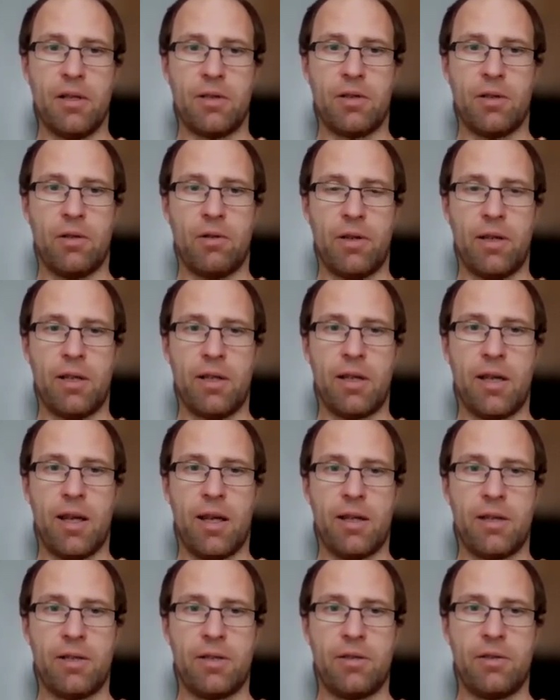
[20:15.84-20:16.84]
so in
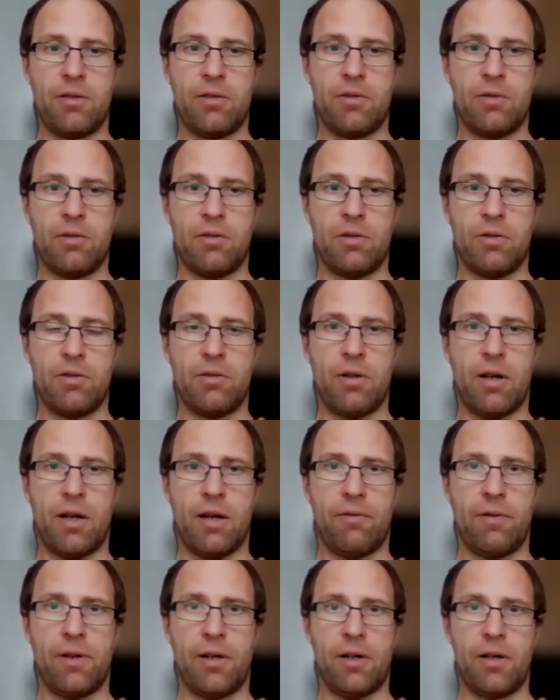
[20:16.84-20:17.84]
case you
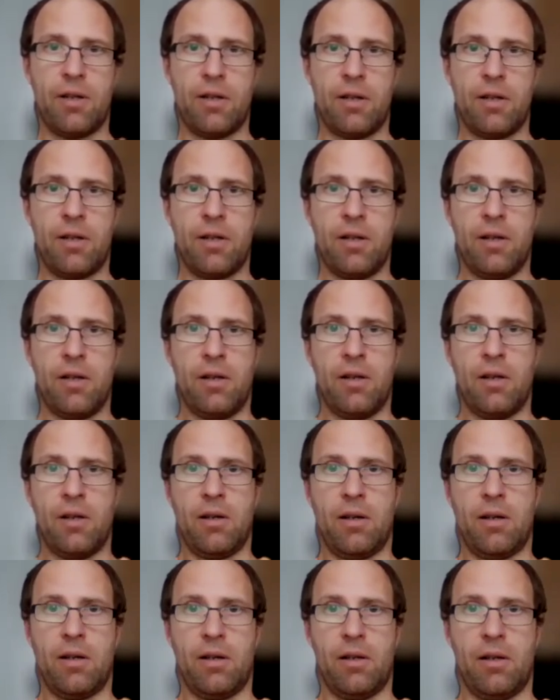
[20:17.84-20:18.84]
are very
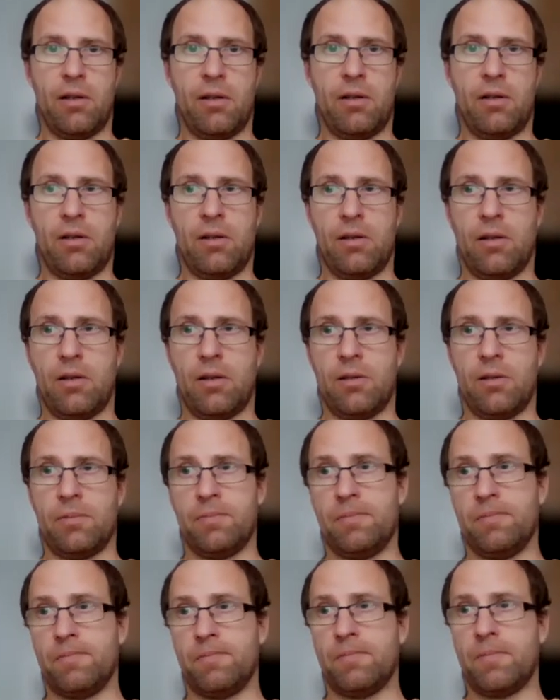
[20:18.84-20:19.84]
uh,
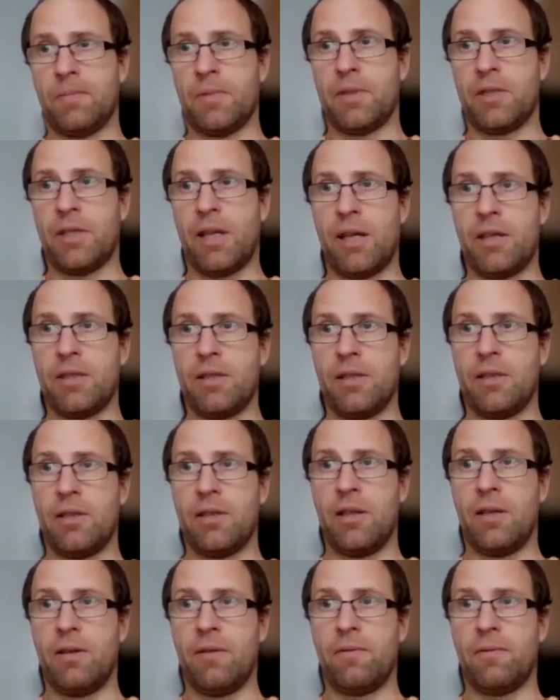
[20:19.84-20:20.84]

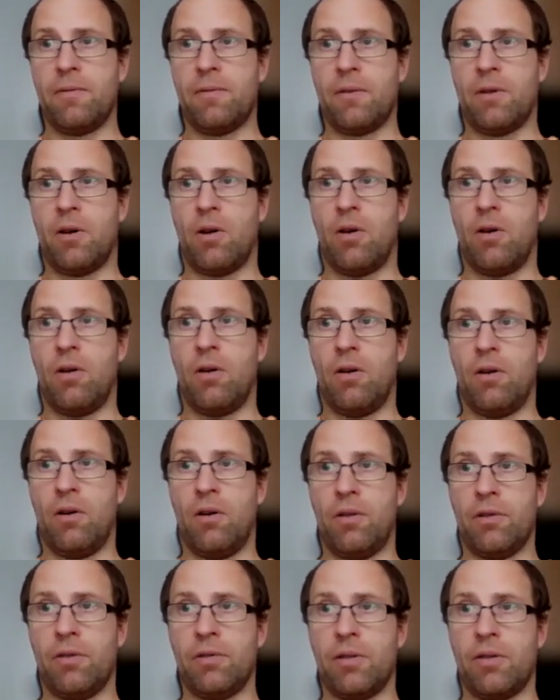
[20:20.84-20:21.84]
sensitive
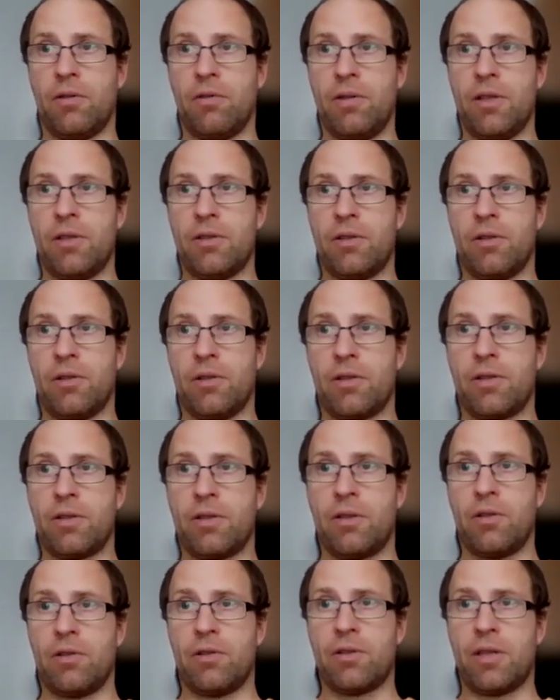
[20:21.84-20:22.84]
on
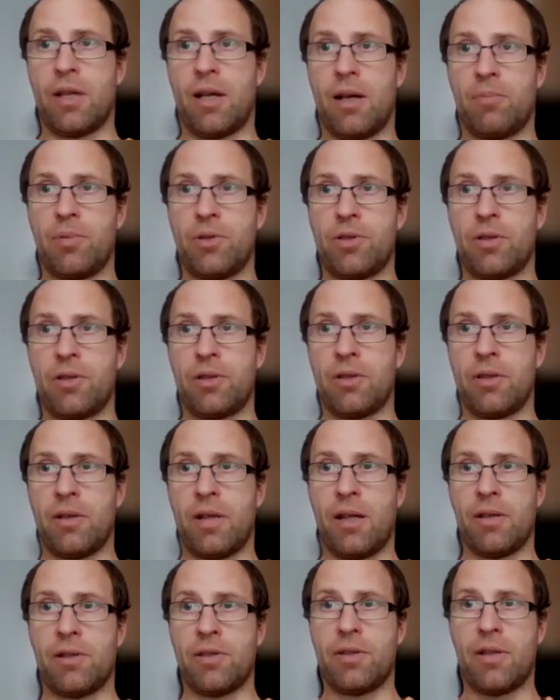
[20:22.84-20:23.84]
resource consumption
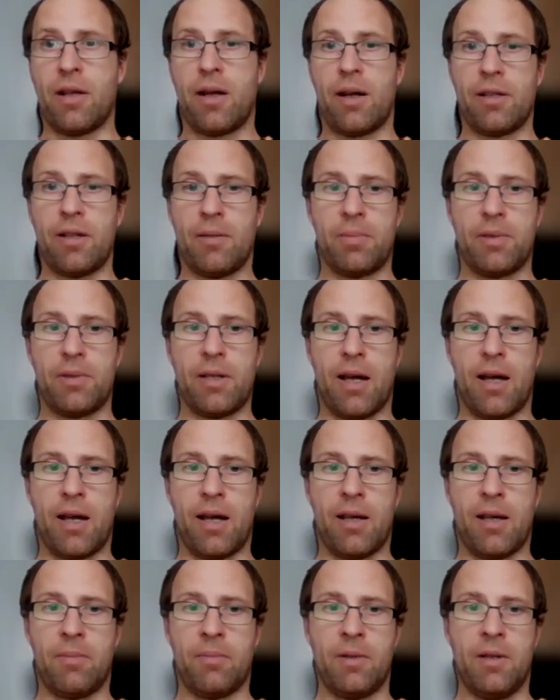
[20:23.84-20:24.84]
and startup
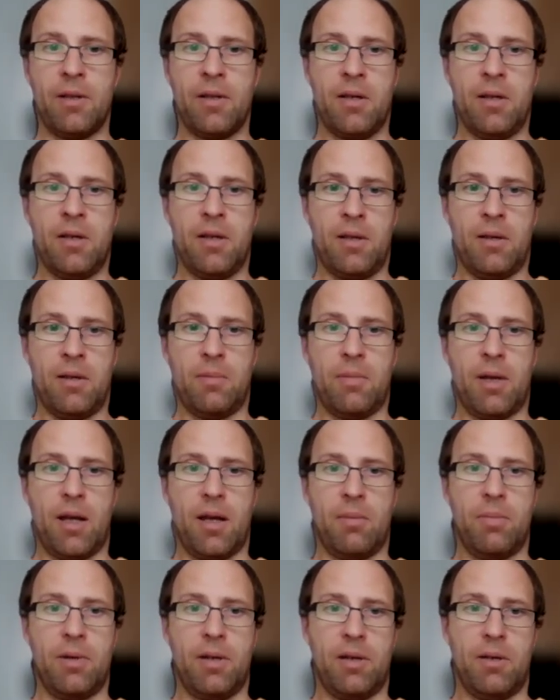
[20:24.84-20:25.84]
time,
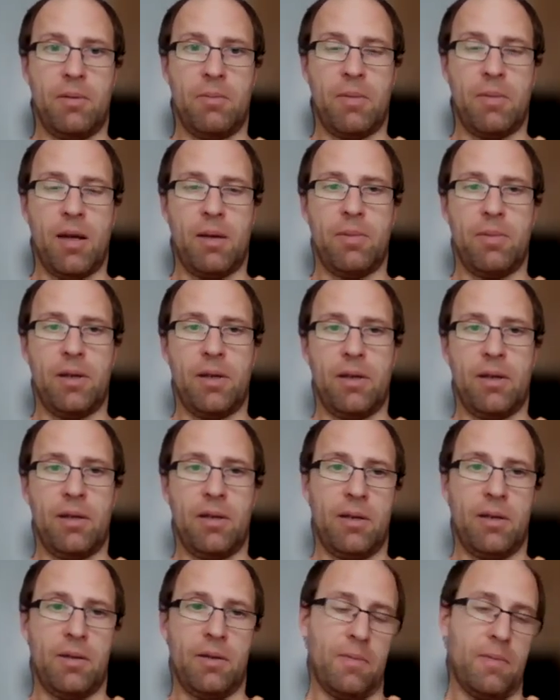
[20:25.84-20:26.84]

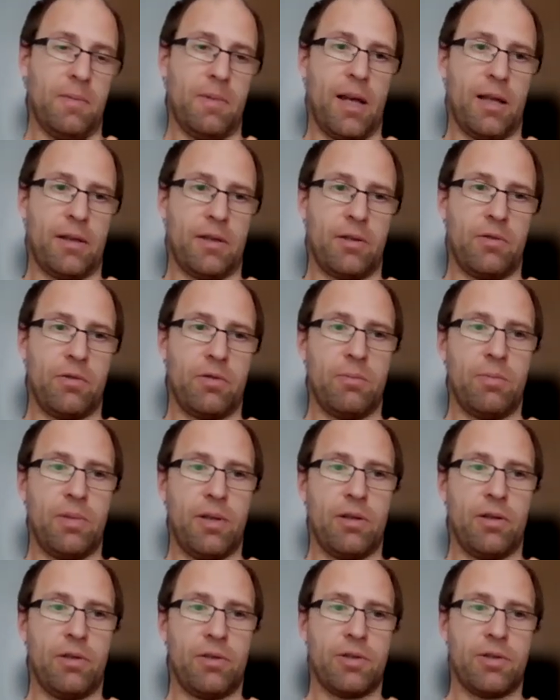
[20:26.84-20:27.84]
maybe that could
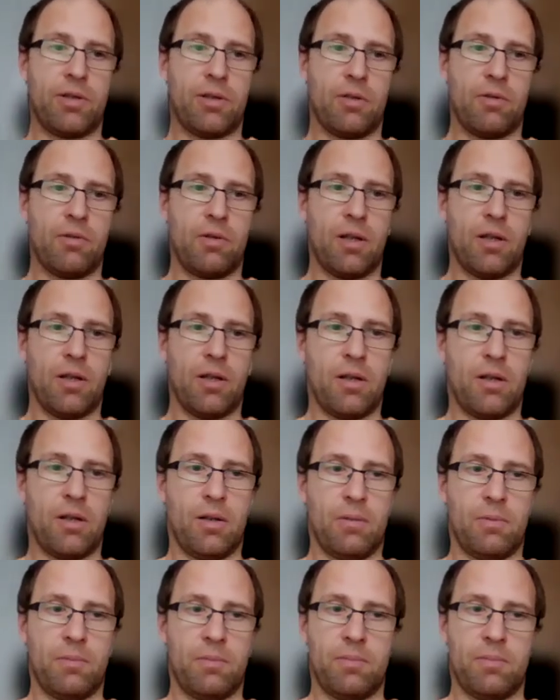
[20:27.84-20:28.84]
be
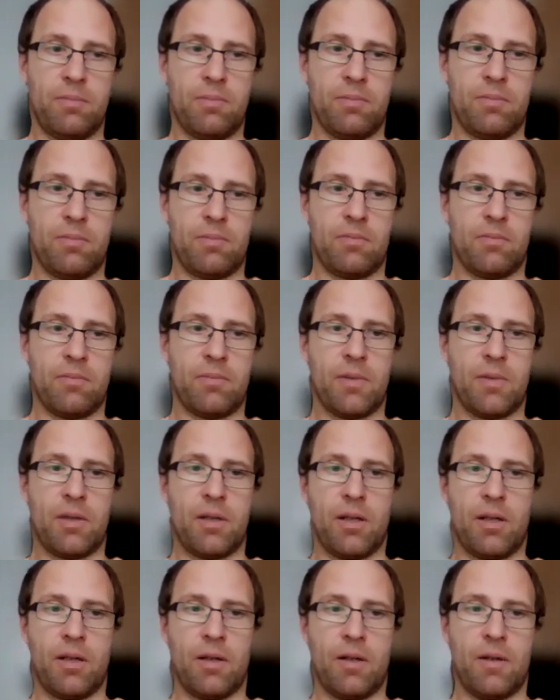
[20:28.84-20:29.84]
also
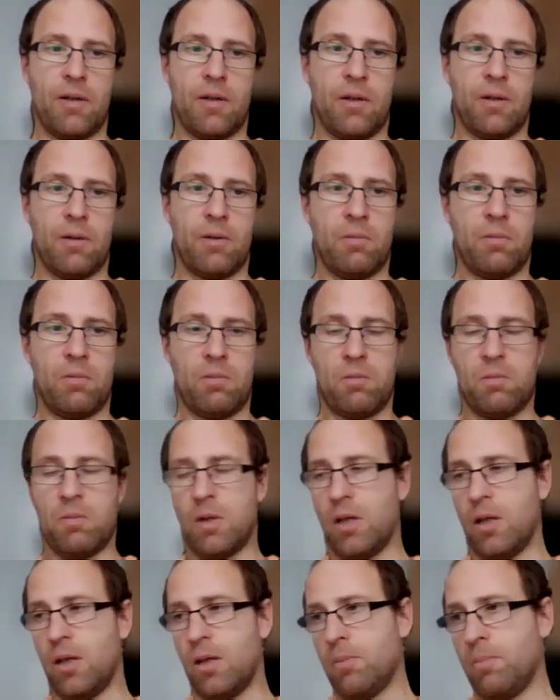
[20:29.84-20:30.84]
uh,
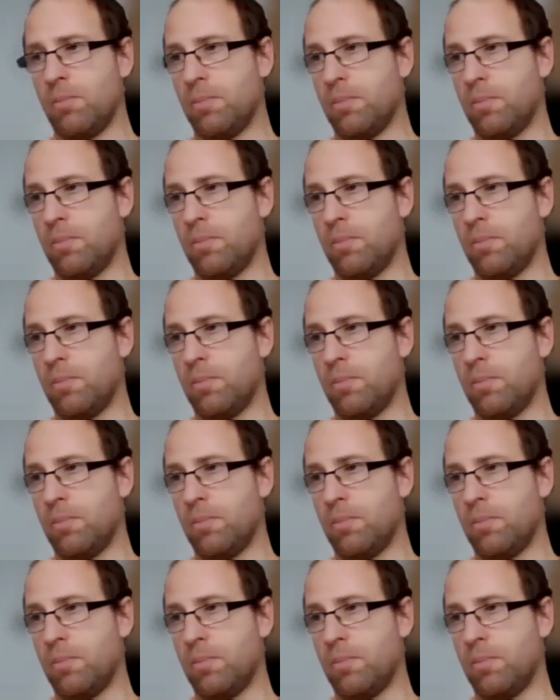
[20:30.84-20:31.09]
uh,